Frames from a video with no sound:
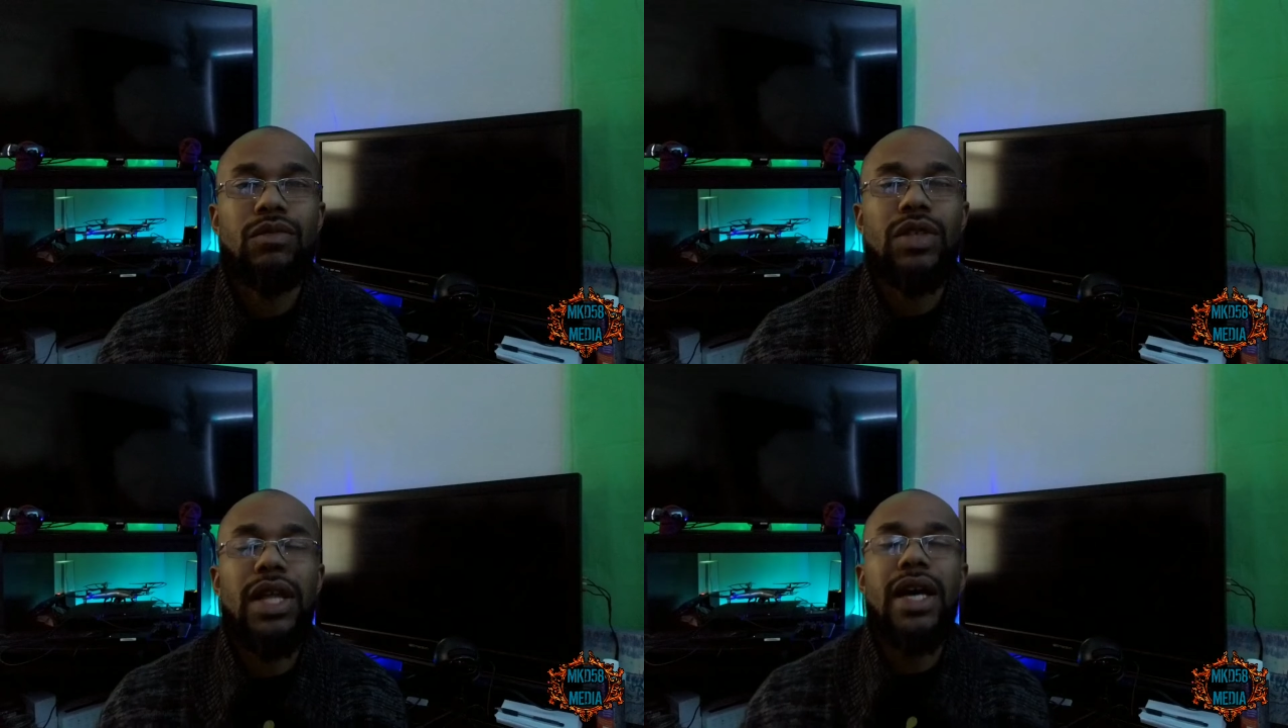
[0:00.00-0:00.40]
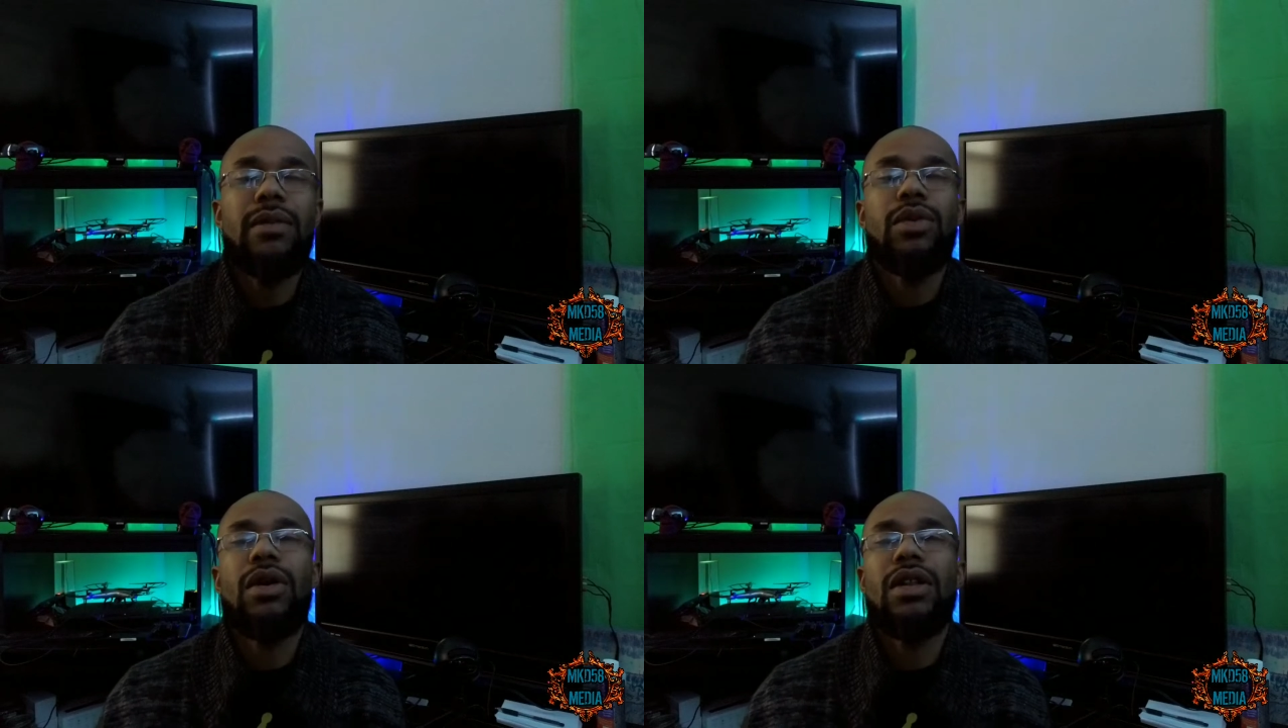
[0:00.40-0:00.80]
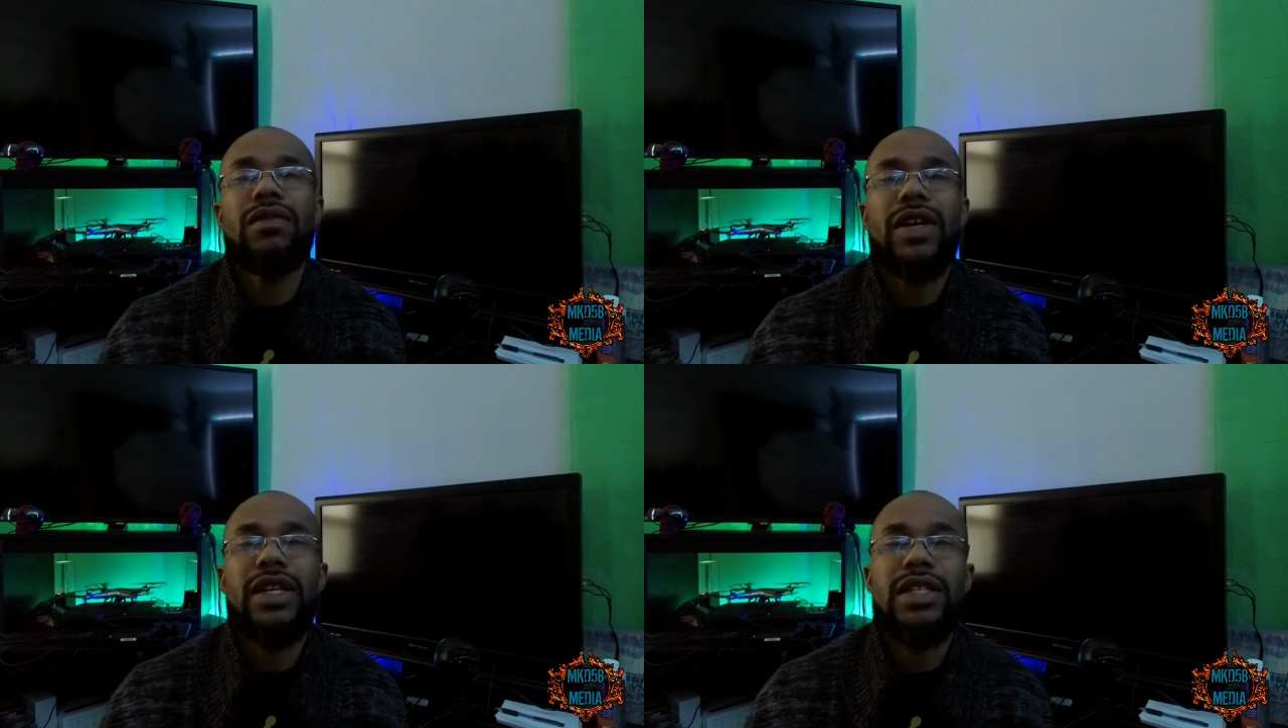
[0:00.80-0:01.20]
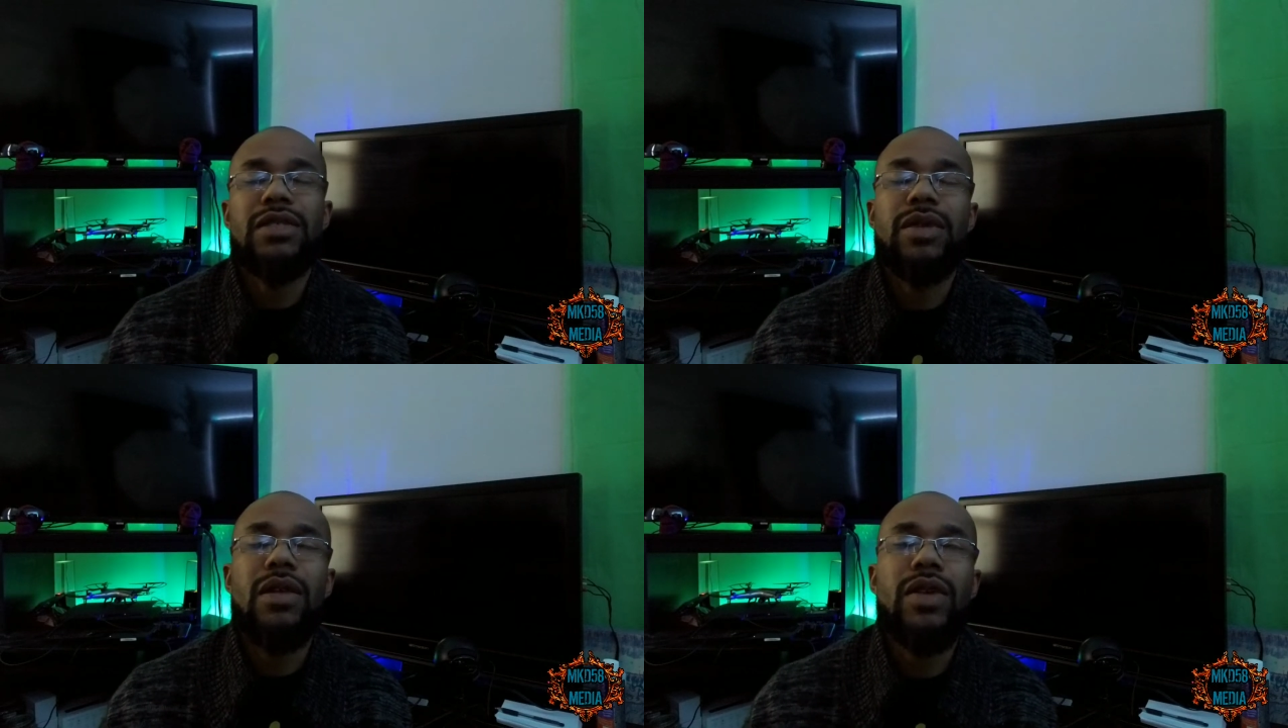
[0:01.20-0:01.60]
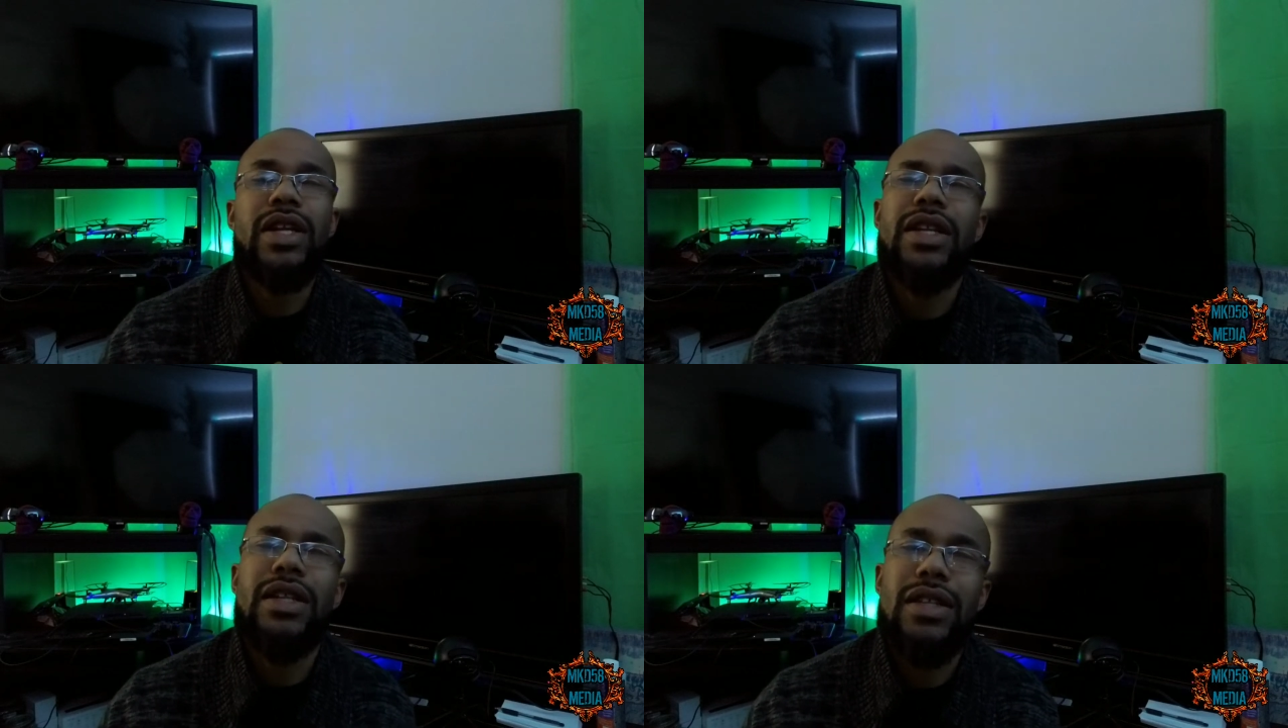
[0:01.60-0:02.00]
reliable all of that is, but I
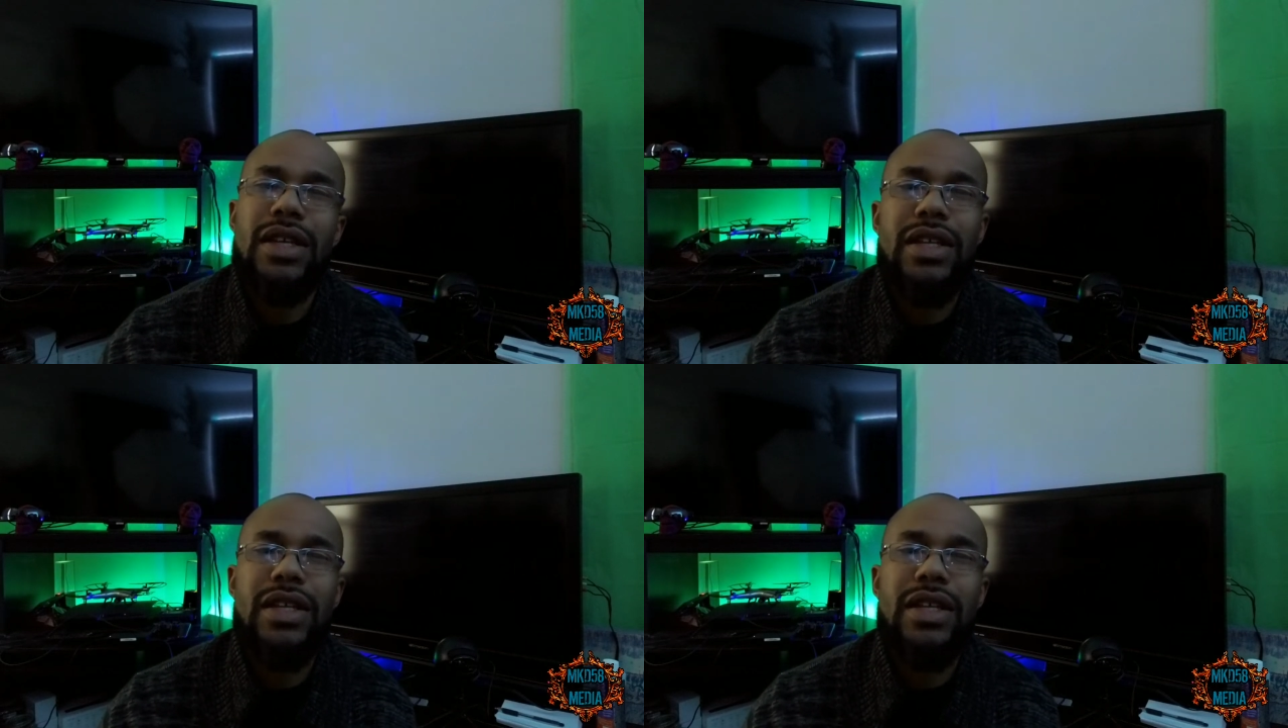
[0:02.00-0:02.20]
read it